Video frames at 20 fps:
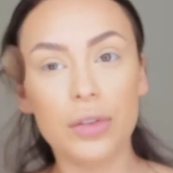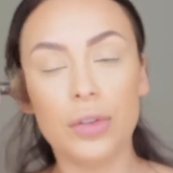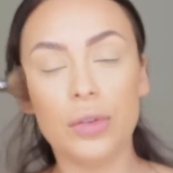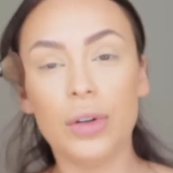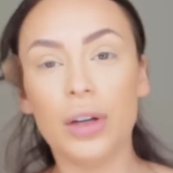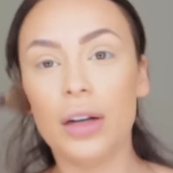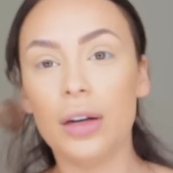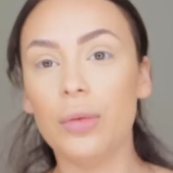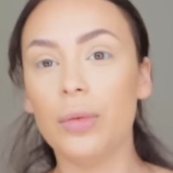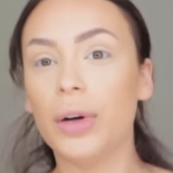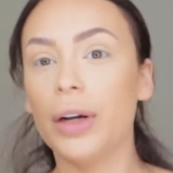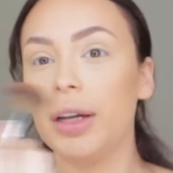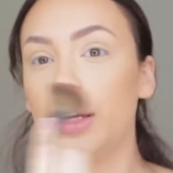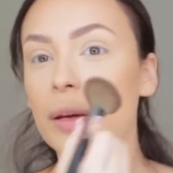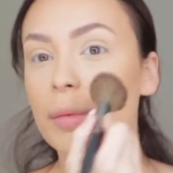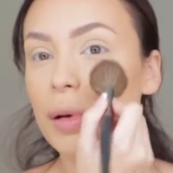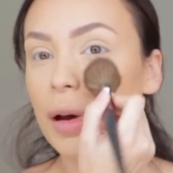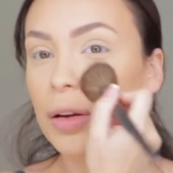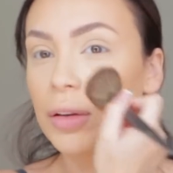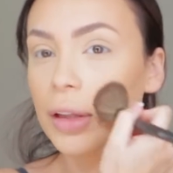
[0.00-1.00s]
You don't gotta worry
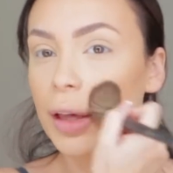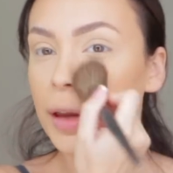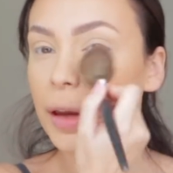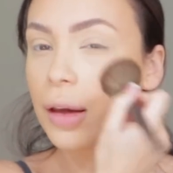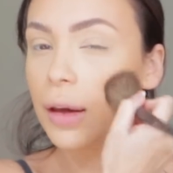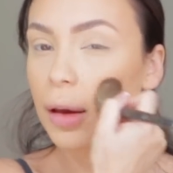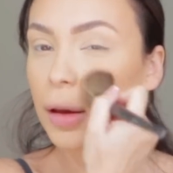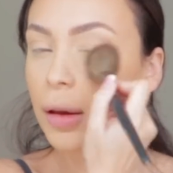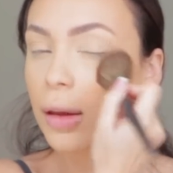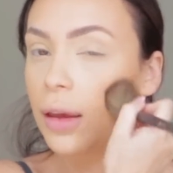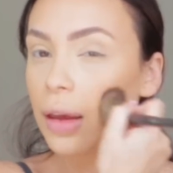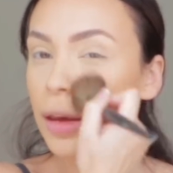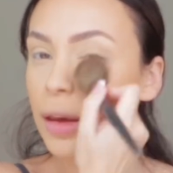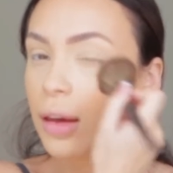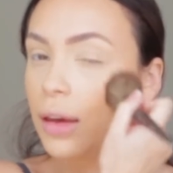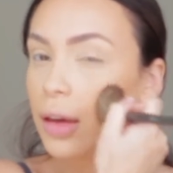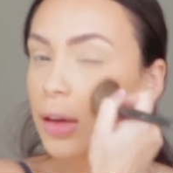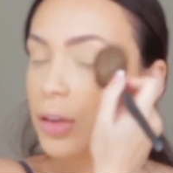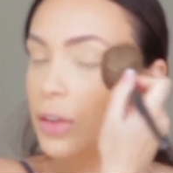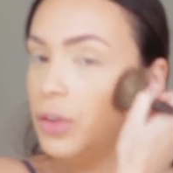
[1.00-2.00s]
about like
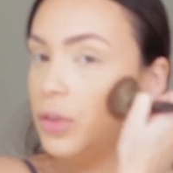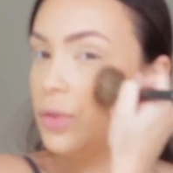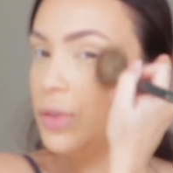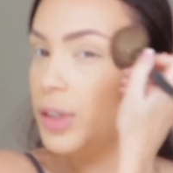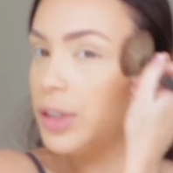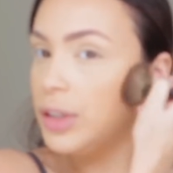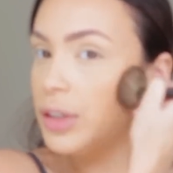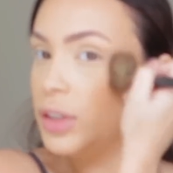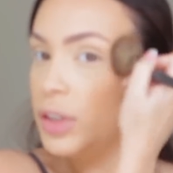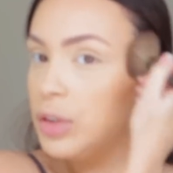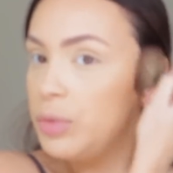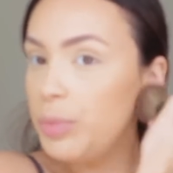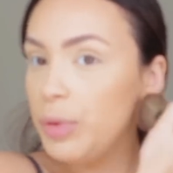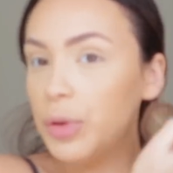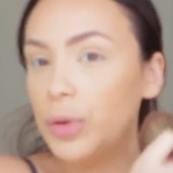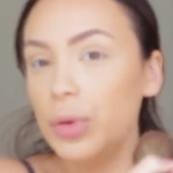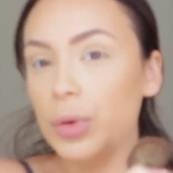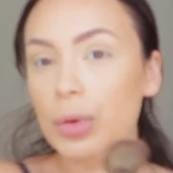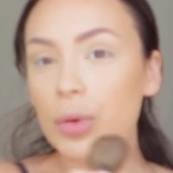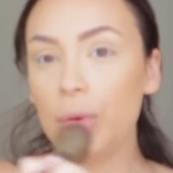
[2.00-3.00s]
using a
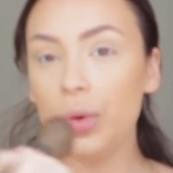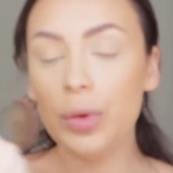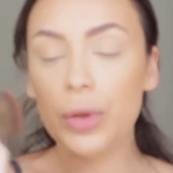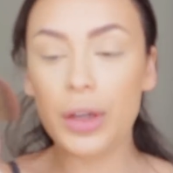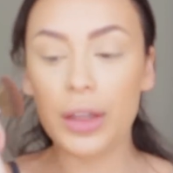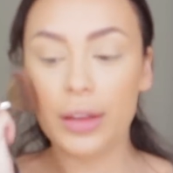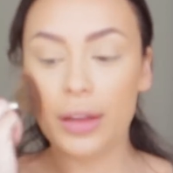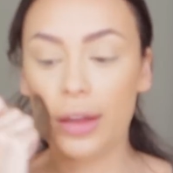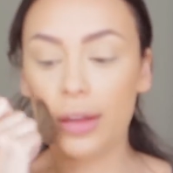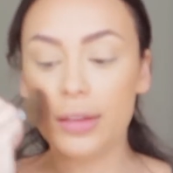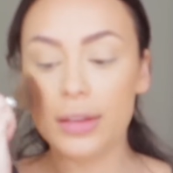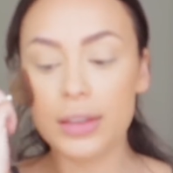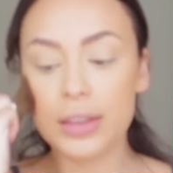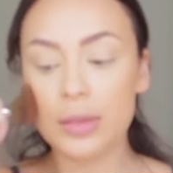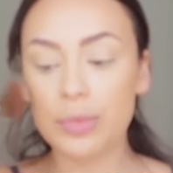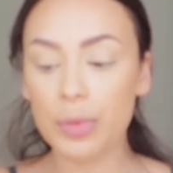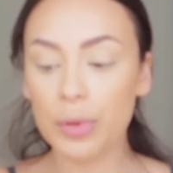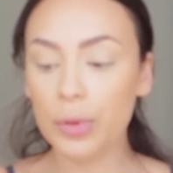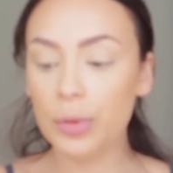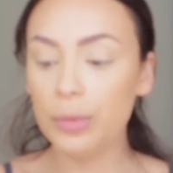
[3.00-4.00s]
spoon and like the
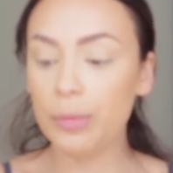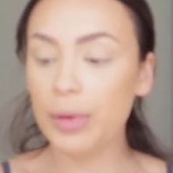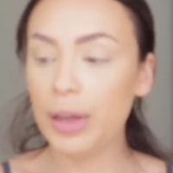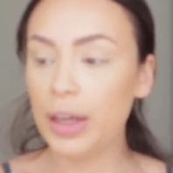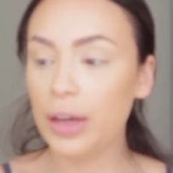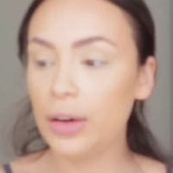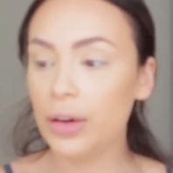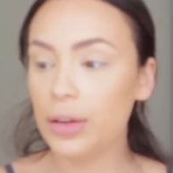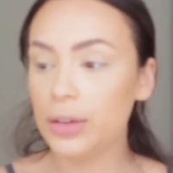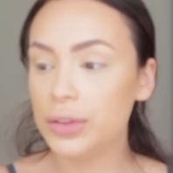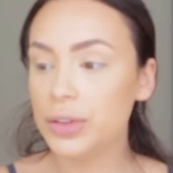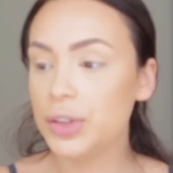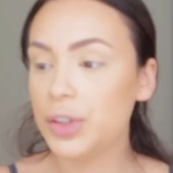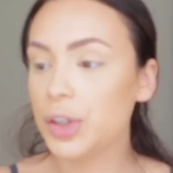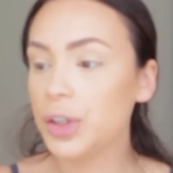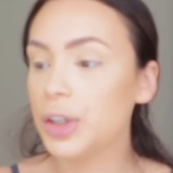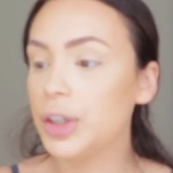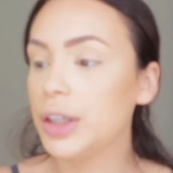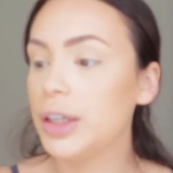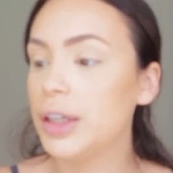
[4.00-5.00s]
spoon being all
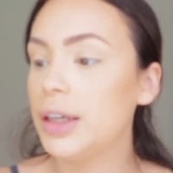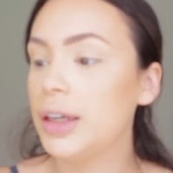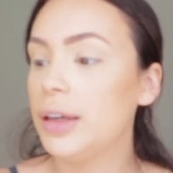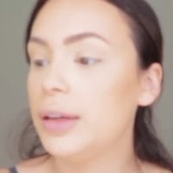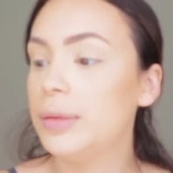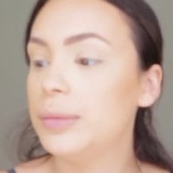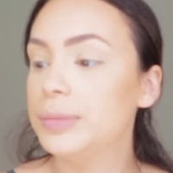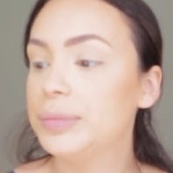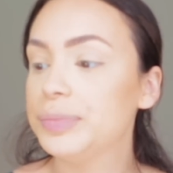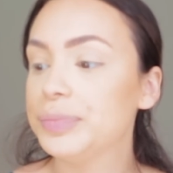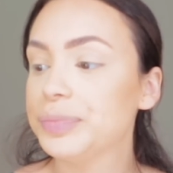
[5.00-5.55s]
dirty